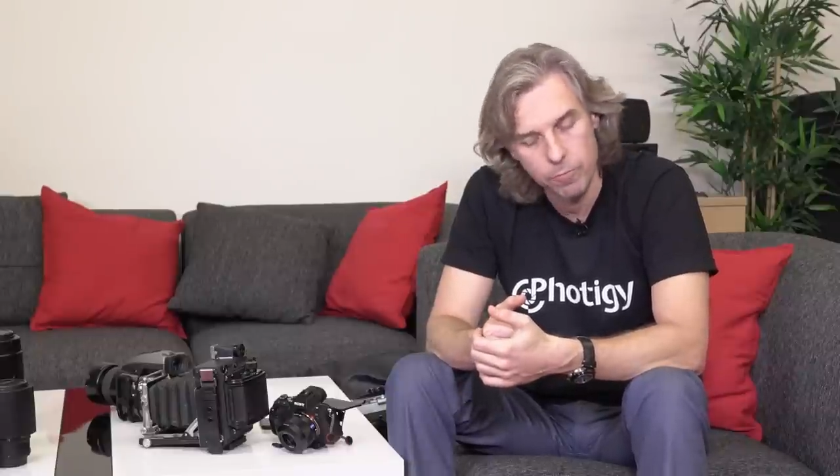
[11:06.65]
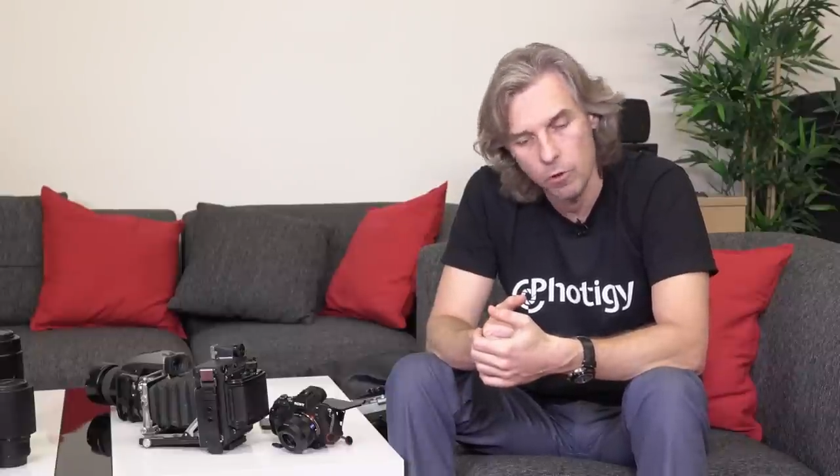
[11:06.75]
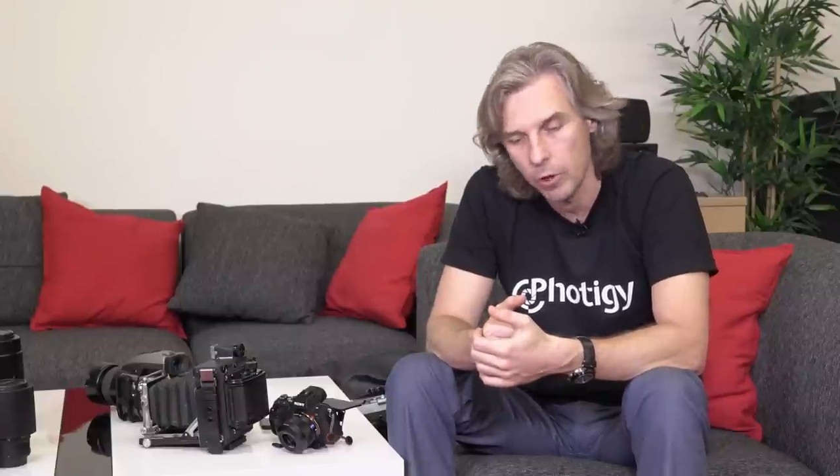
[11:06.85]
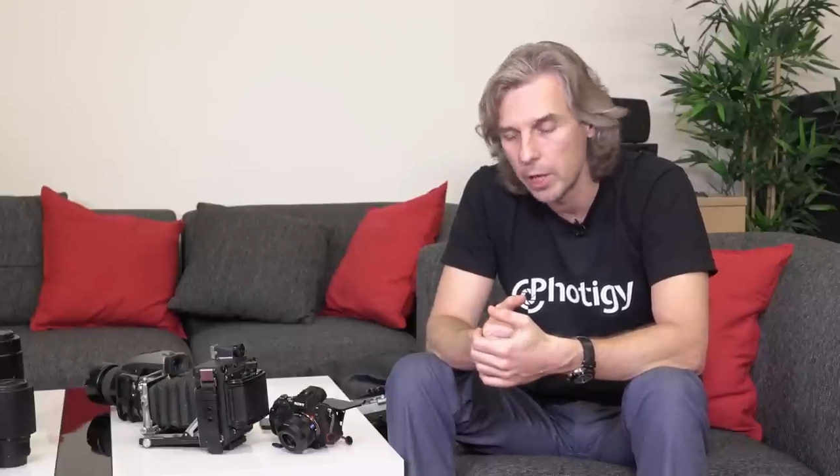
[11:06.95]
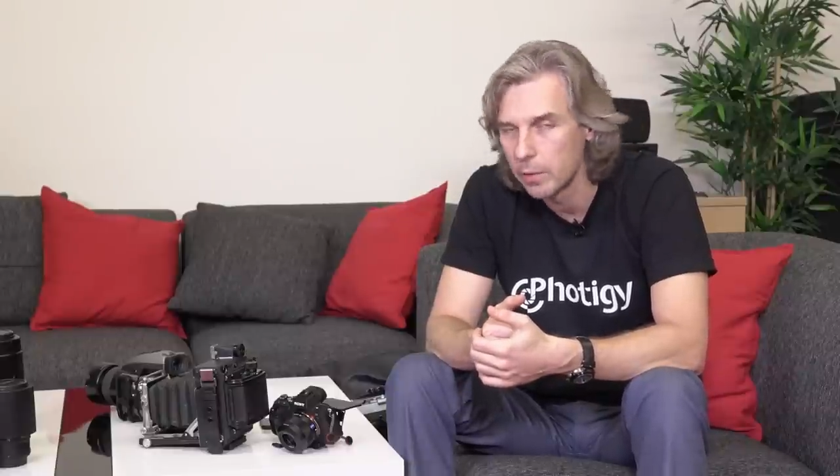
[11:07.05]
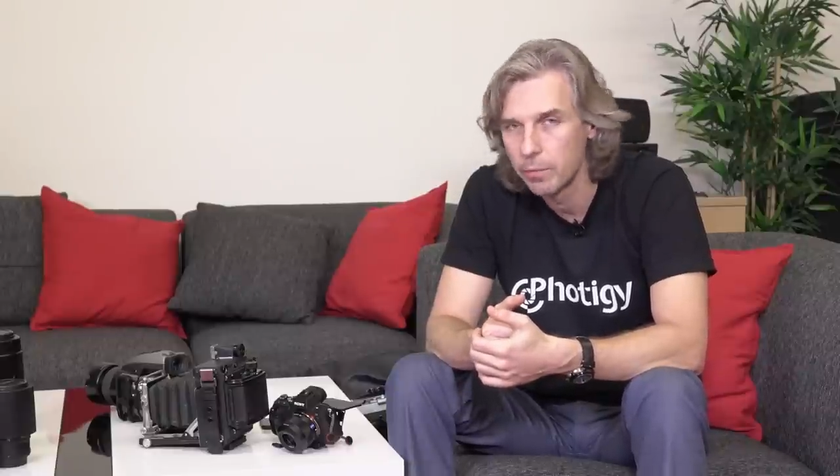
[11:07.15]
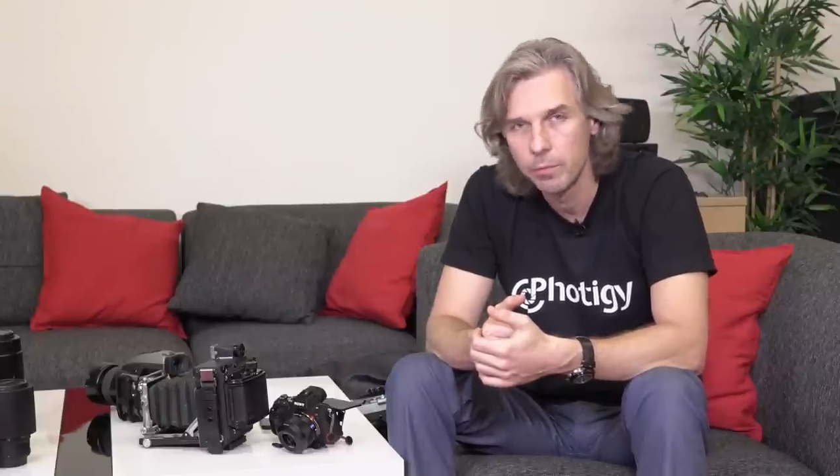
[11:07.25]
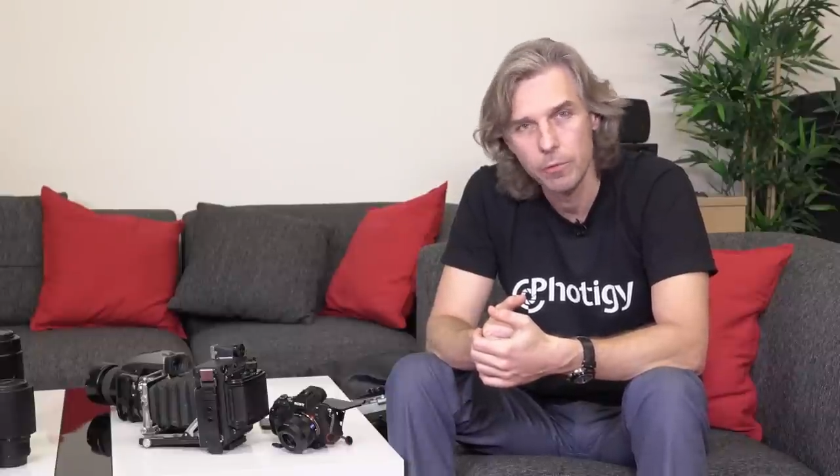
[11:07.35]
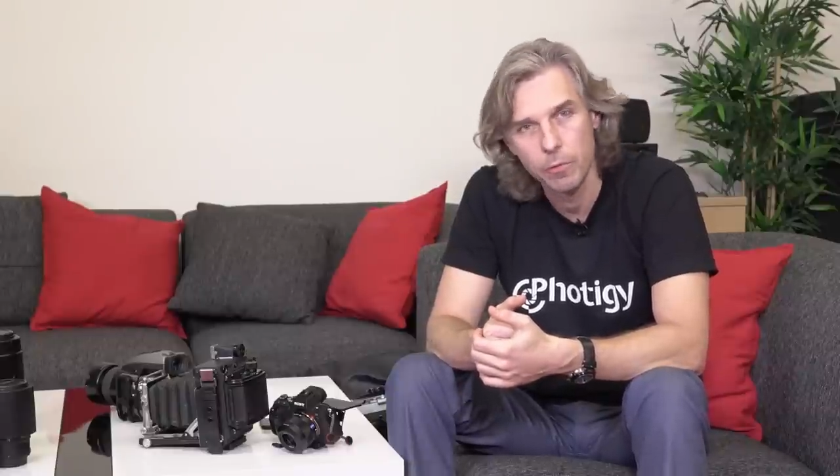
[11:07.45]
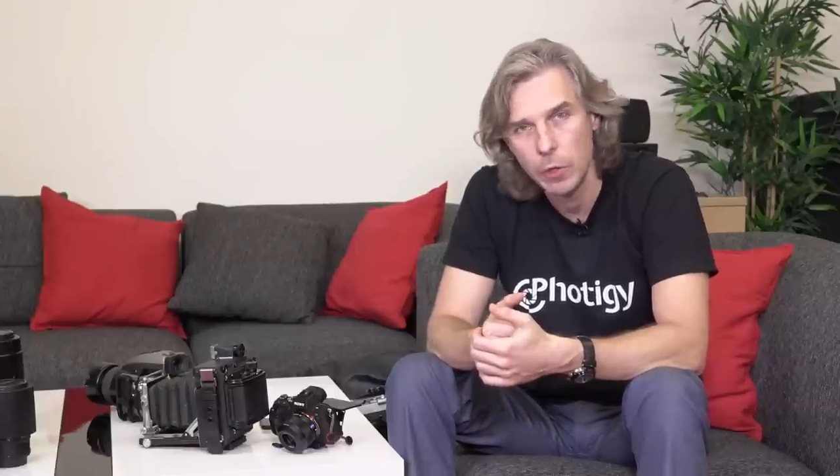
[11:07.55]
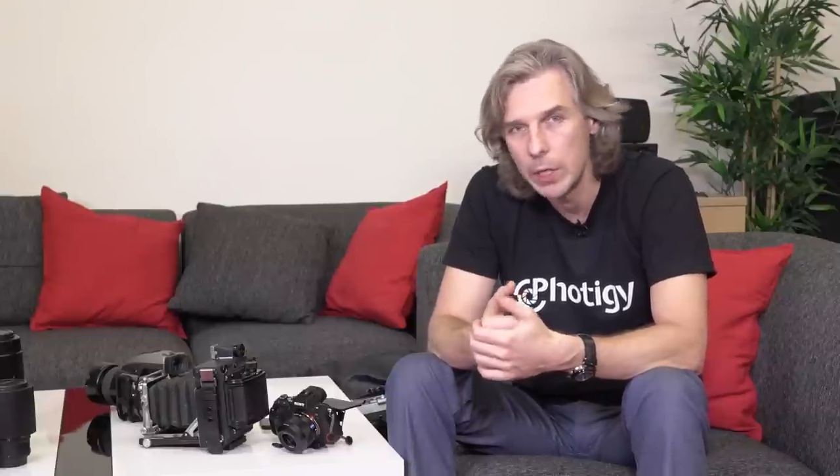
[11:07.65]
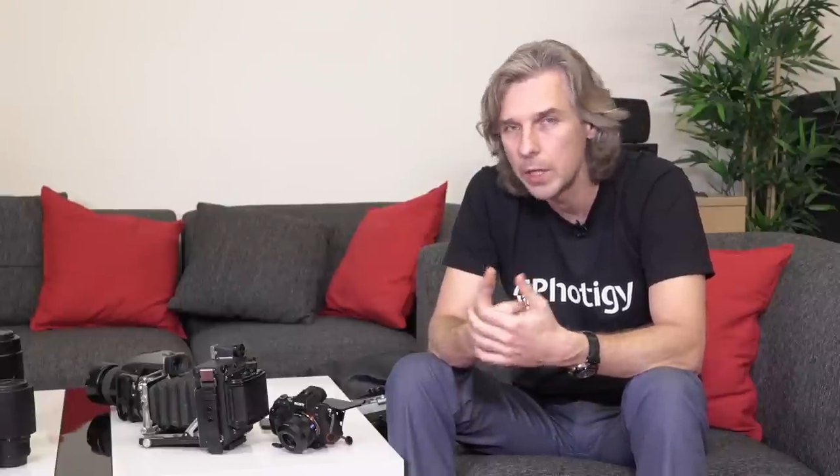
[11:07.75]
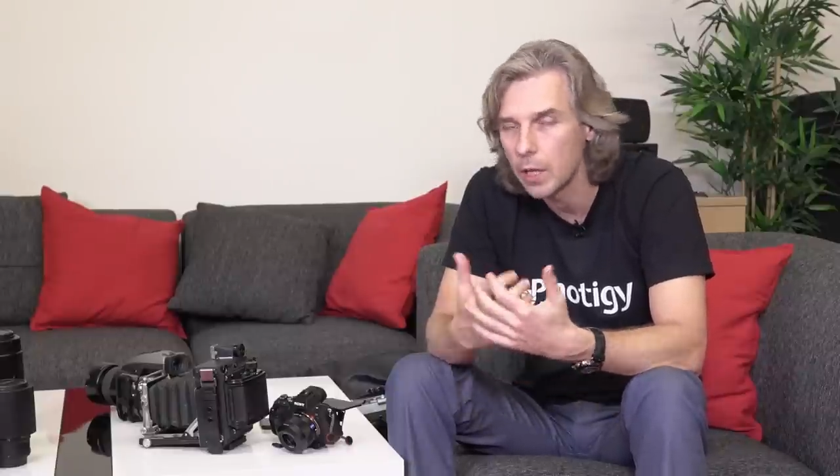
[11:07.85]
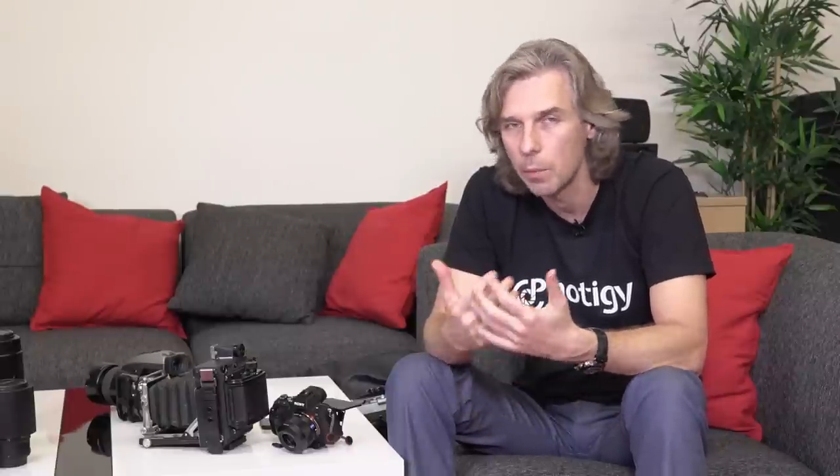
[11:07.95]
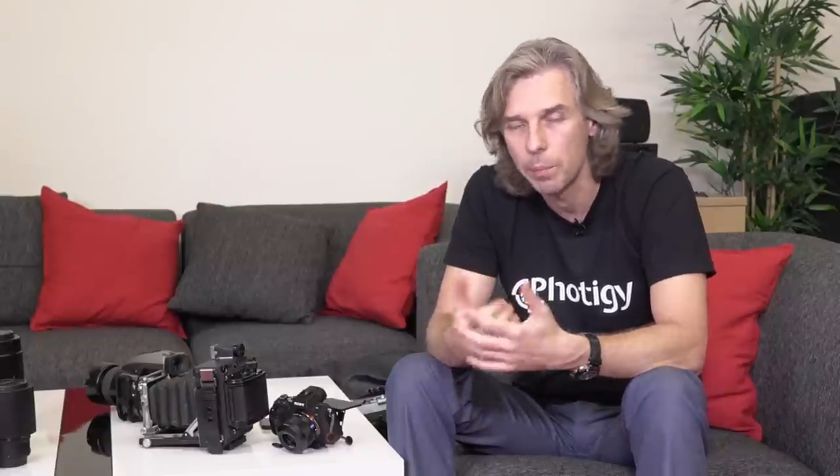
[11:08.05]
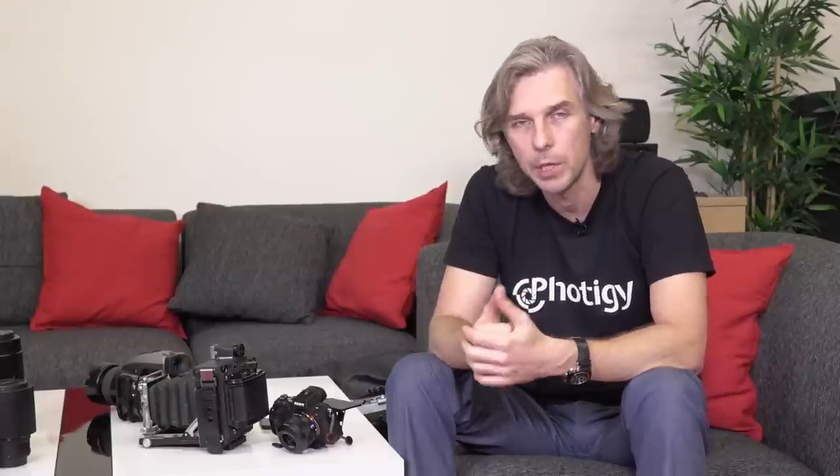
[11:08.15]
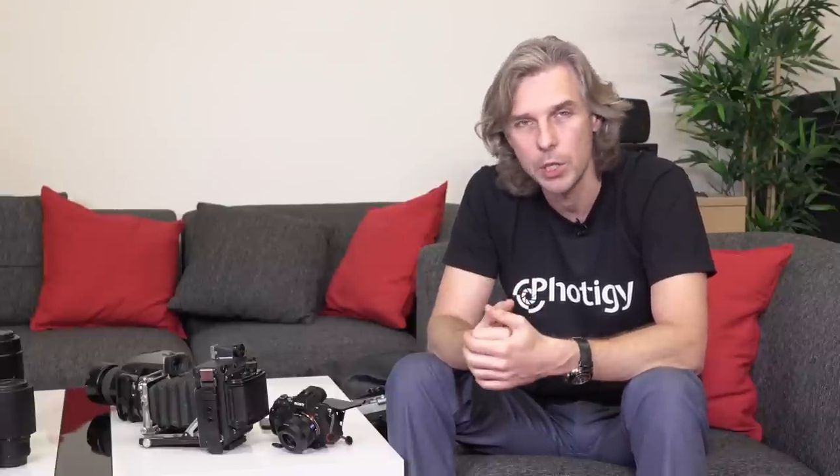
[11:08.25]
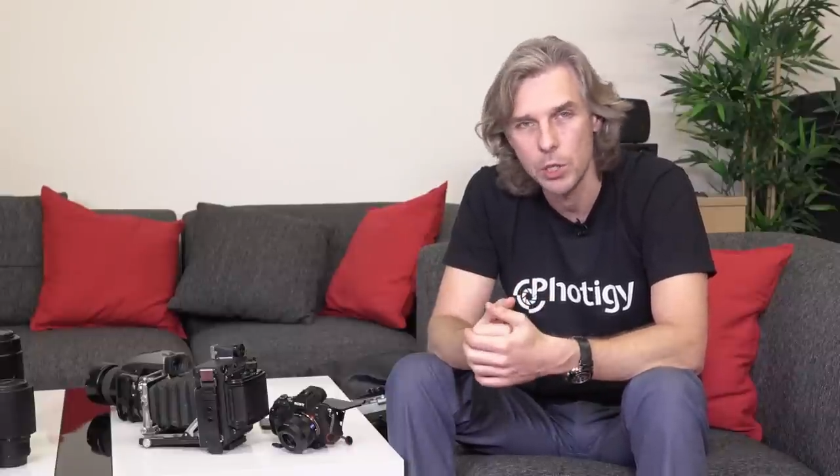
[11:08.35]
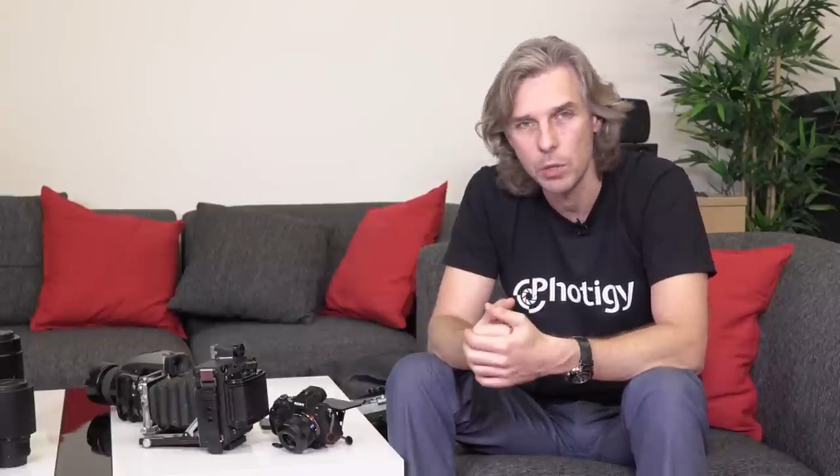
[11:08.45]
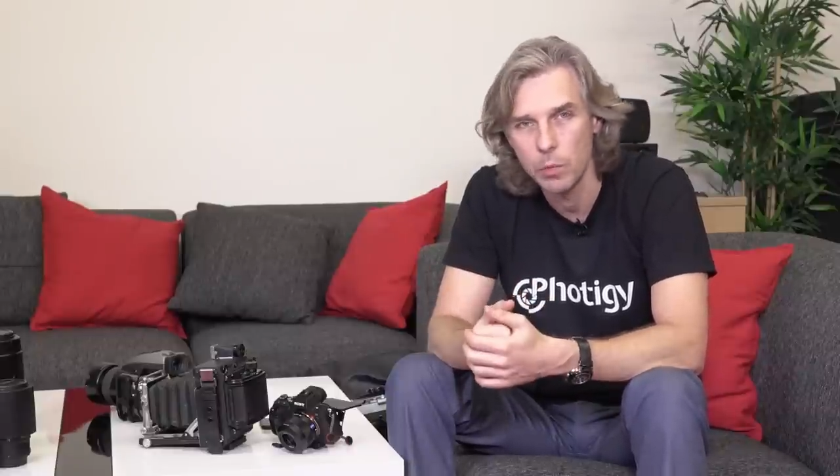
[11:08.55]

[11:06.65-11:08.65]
really, we need a competition.